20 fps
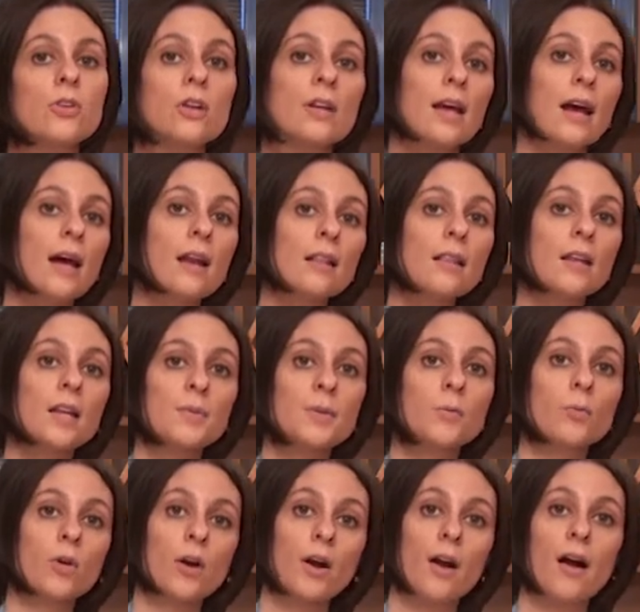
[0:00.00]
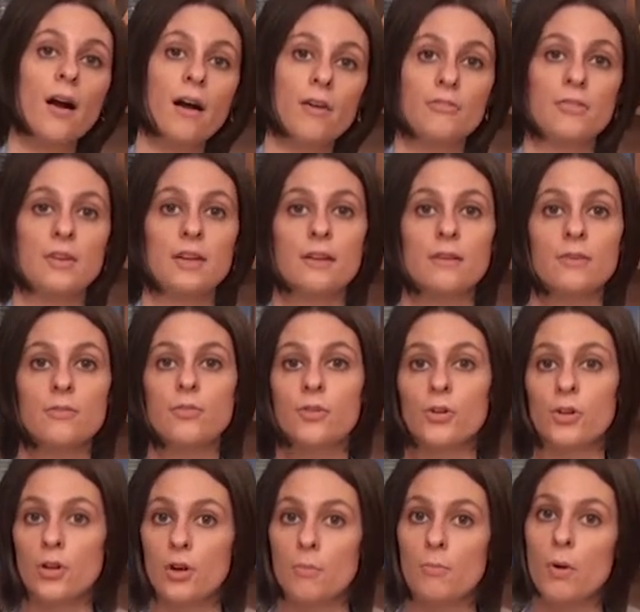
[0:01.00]
you can add a little bit more coffee
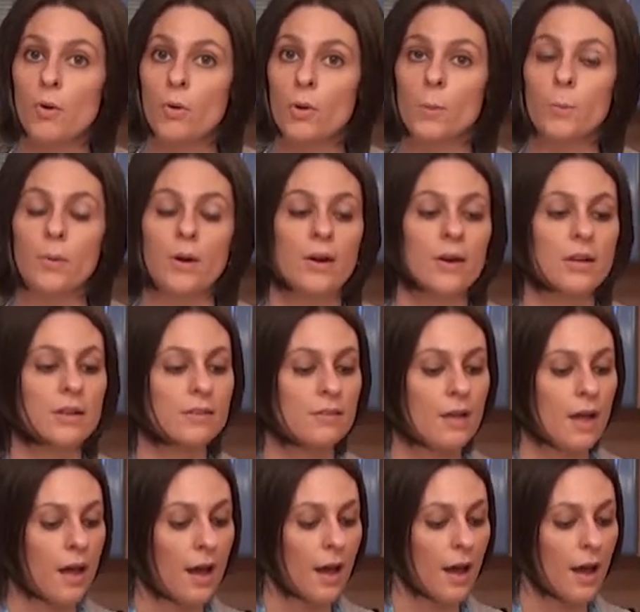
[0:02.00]
for your mocha brownies.